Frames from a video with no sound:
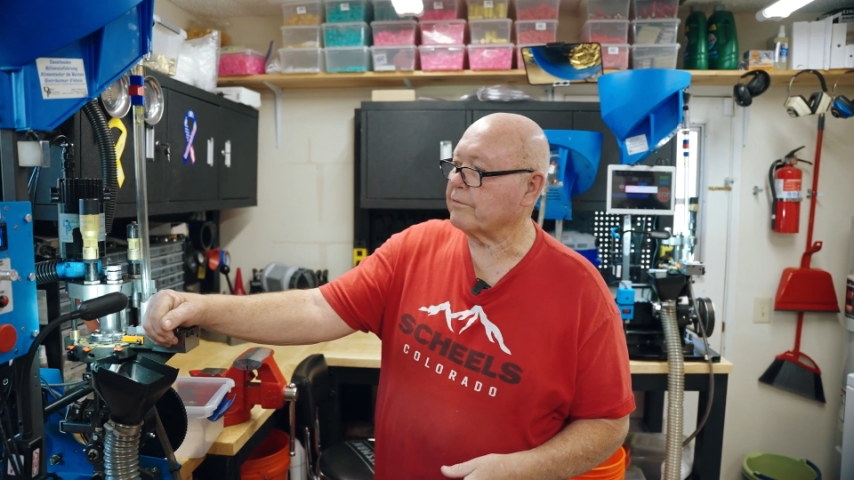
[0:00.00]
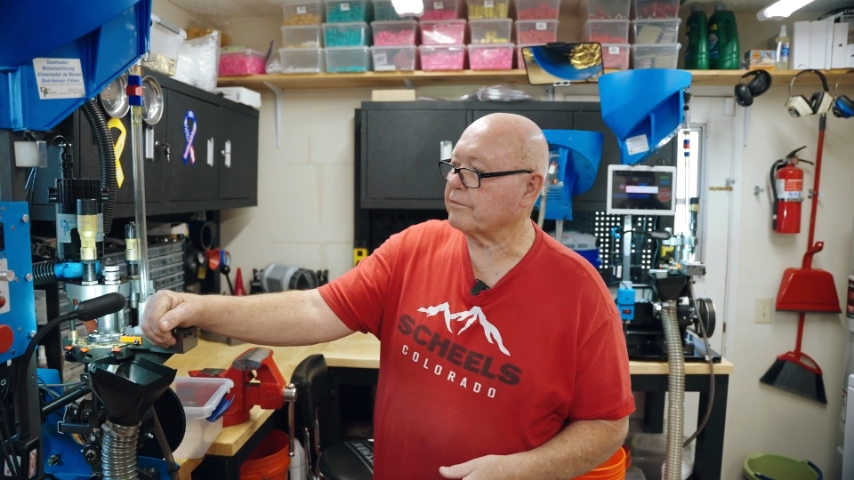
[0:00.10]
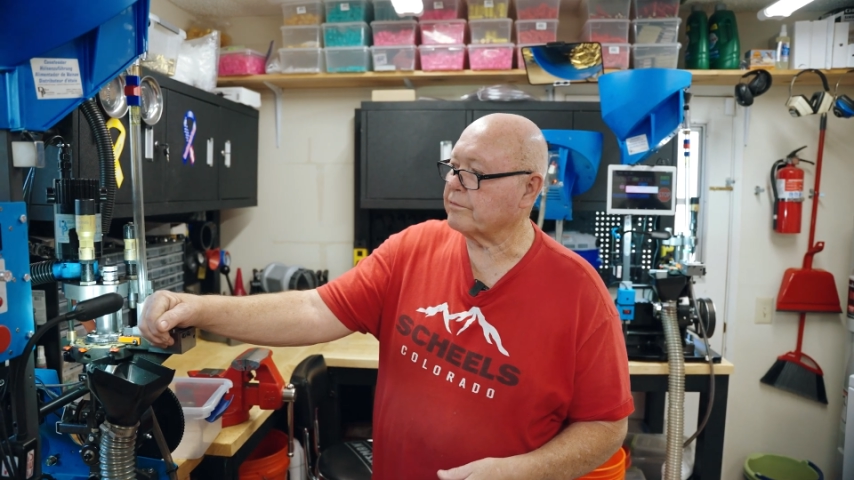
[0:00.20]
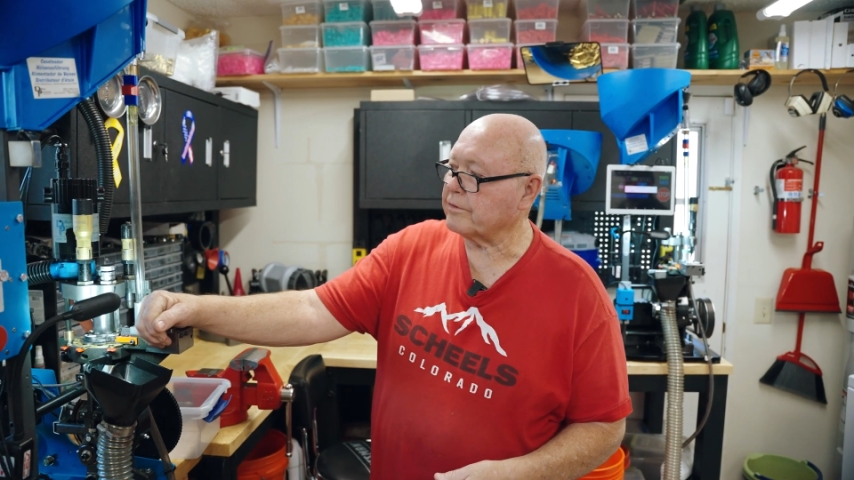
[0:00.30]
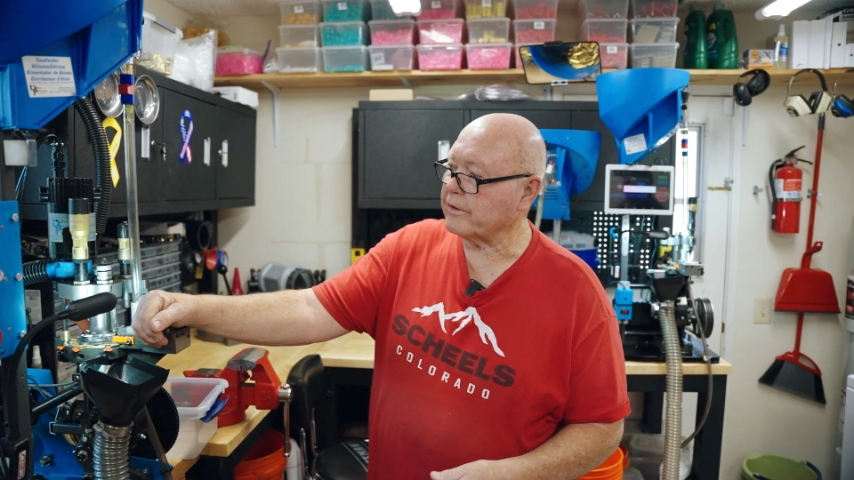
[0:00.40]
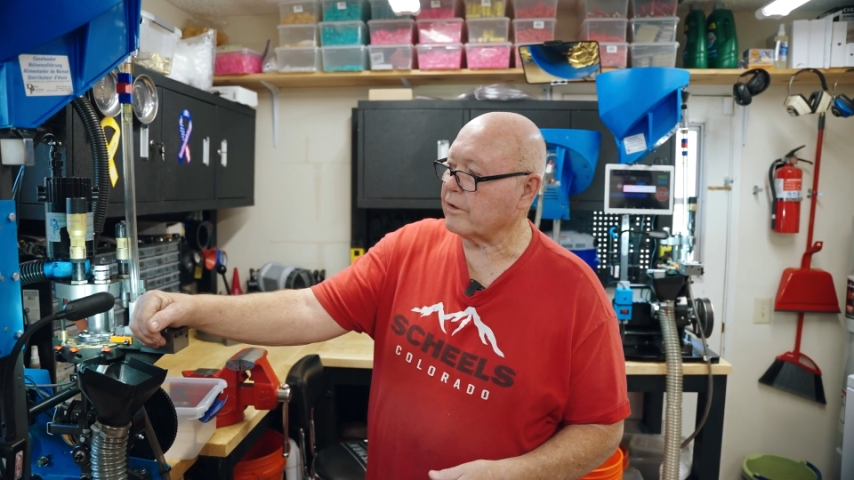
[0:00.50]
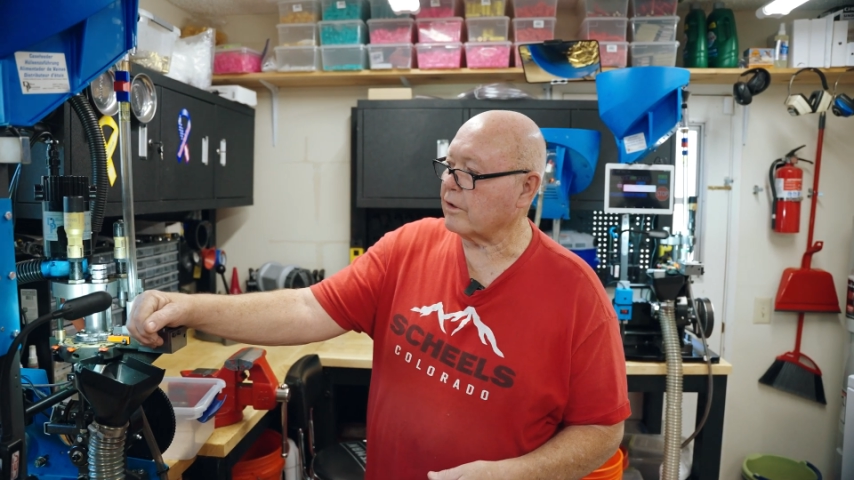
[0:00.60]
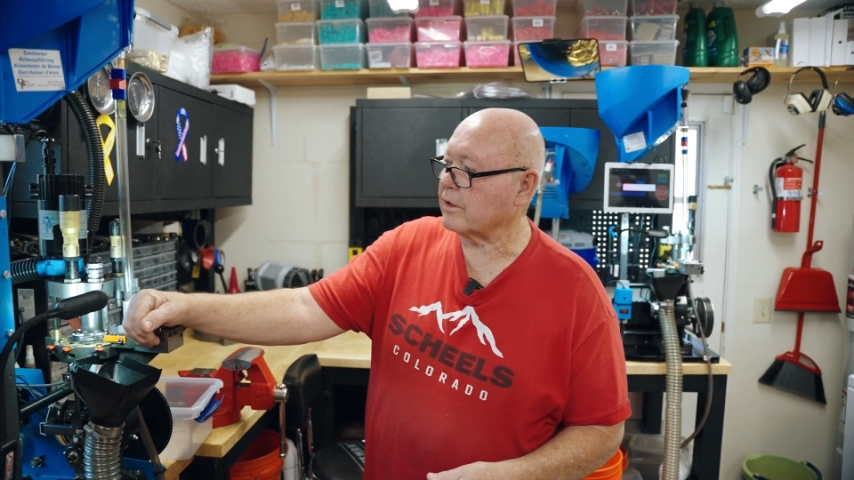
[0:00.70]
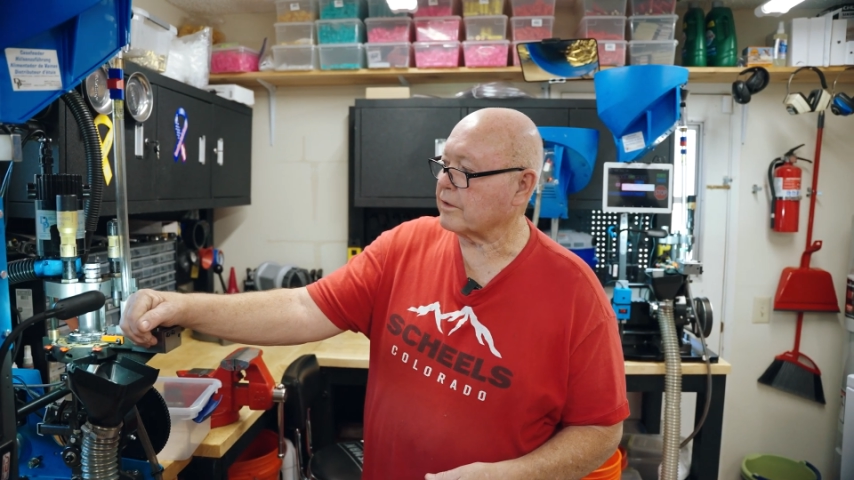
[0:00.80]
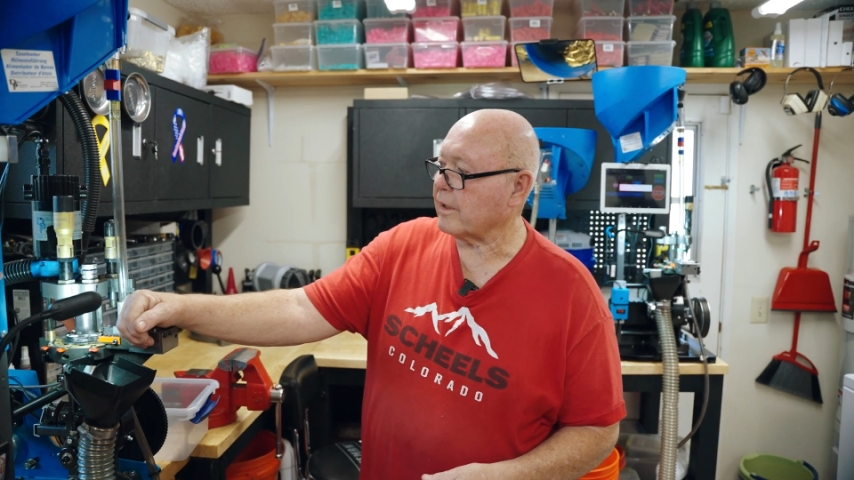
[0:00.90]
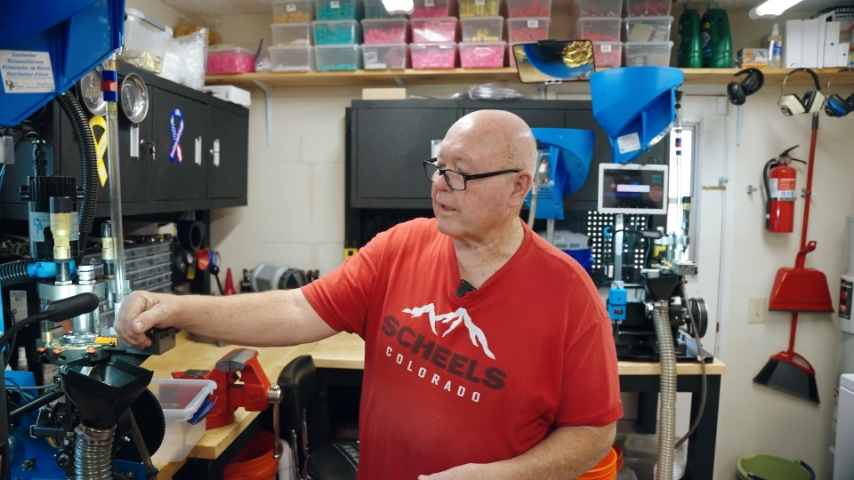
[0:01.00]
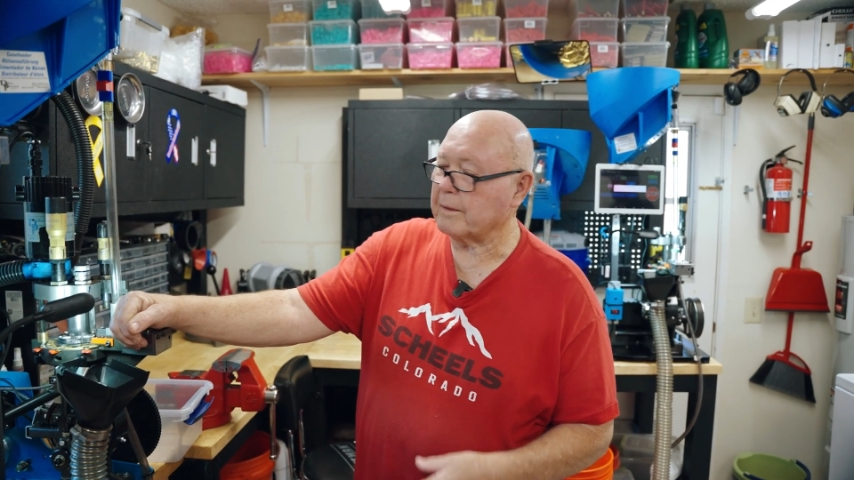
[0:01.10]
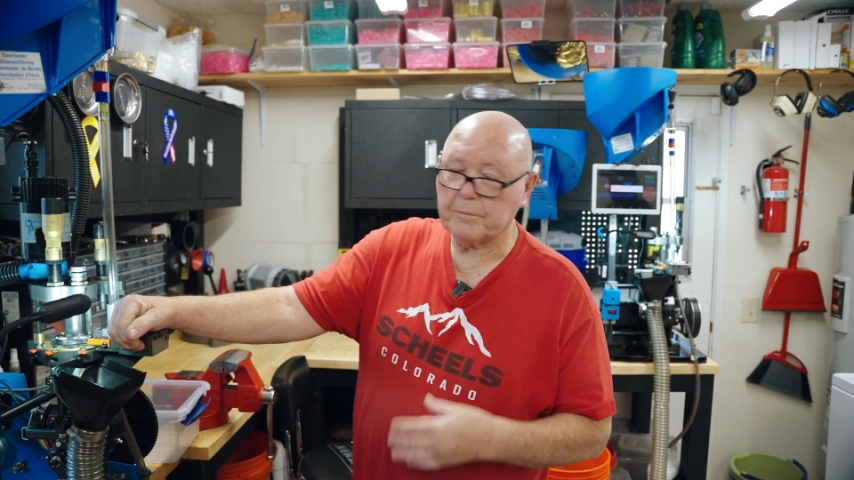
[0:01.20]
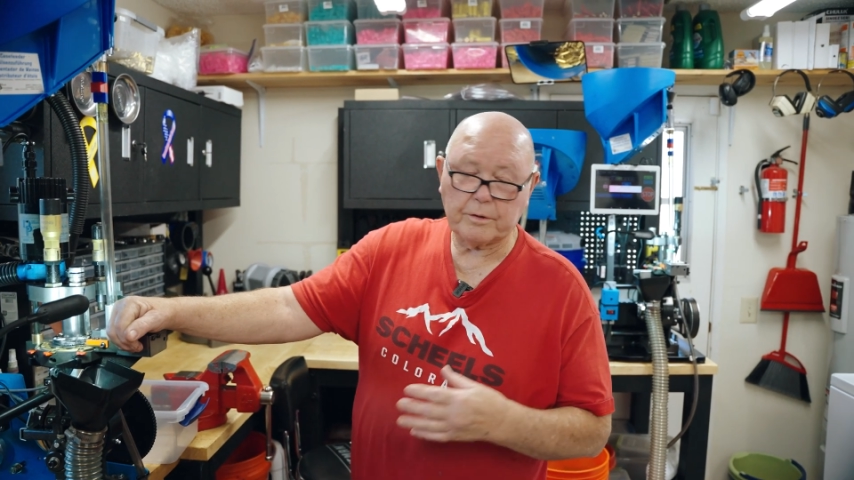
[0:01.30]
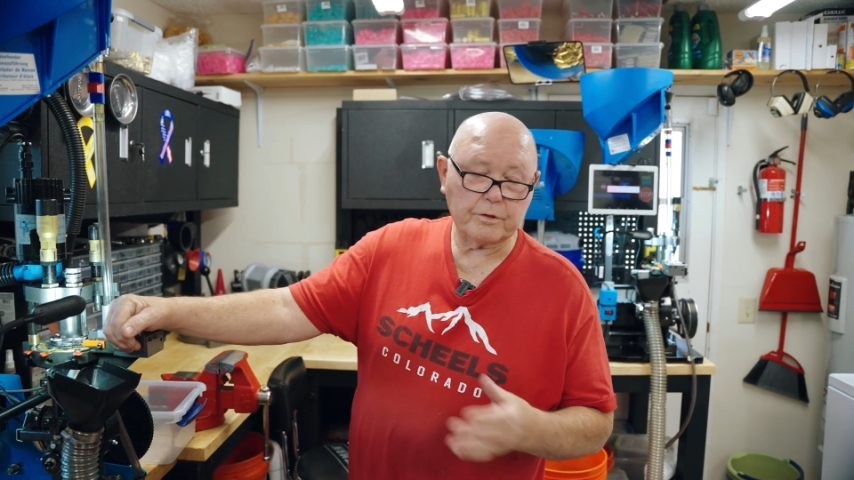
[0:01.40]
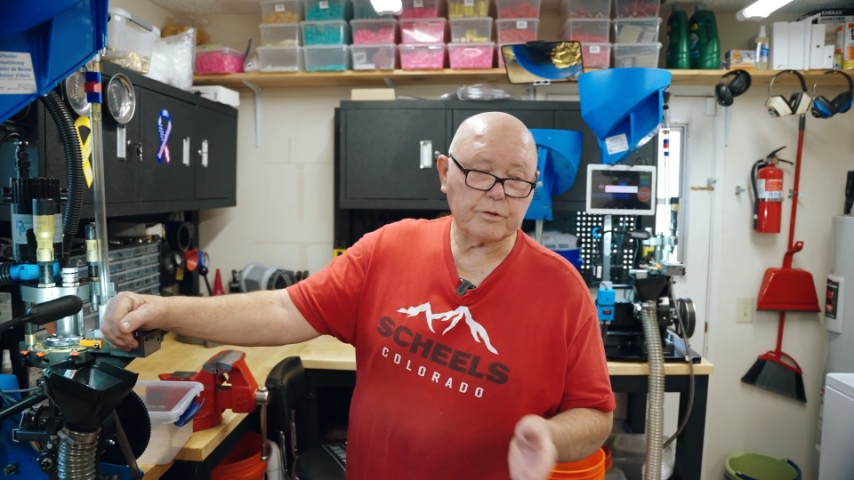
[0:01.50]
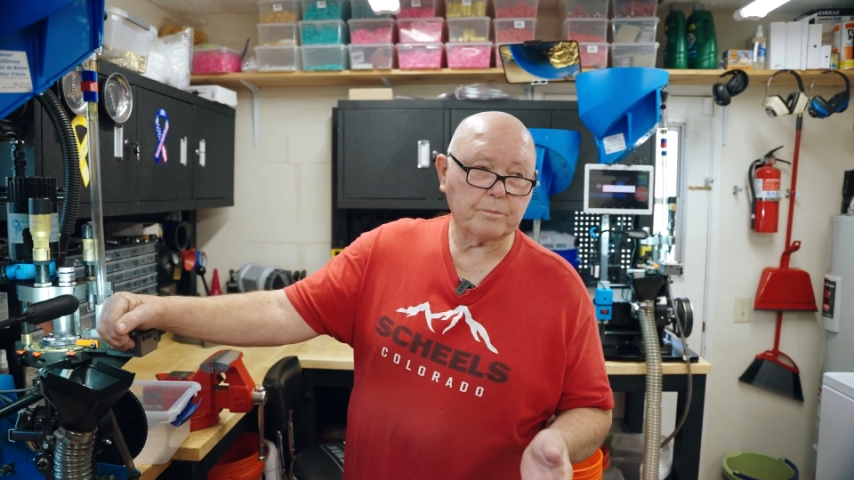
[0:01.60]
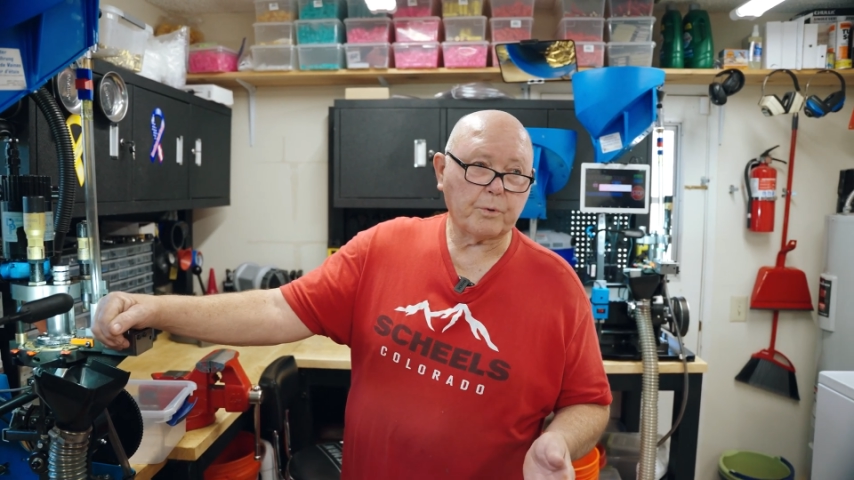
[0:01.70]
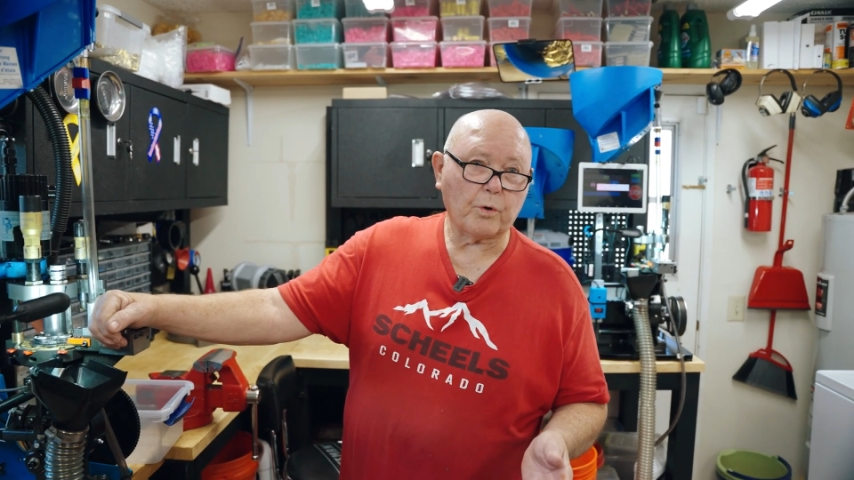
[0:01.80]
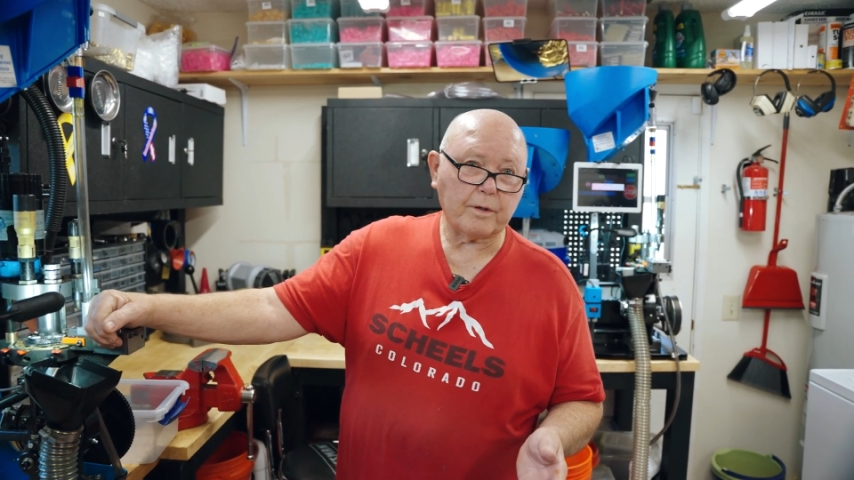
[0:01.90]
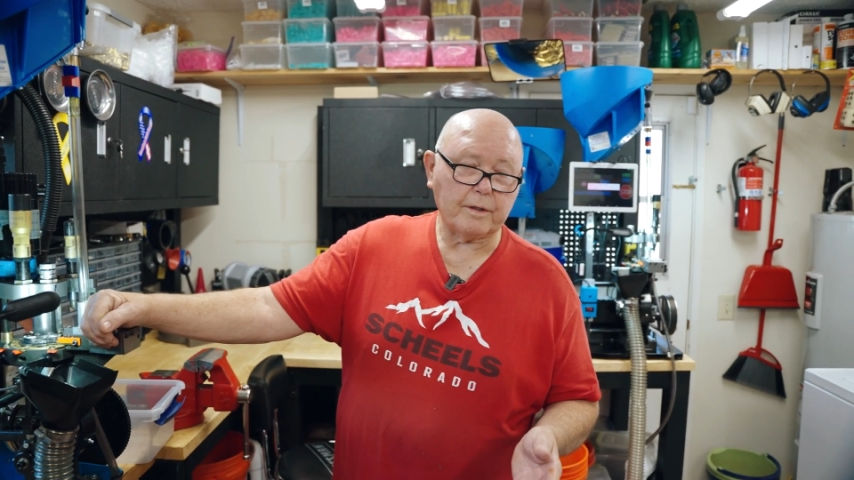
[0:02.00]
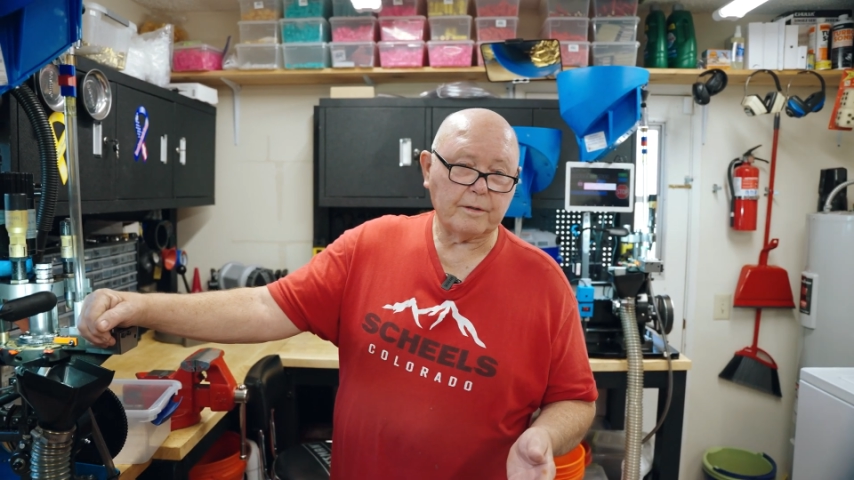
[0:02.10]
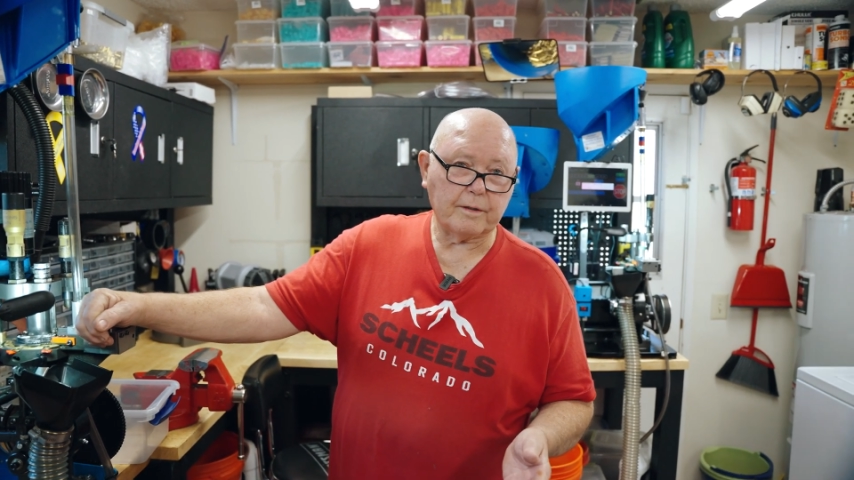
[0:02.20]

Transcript: very long time. The support at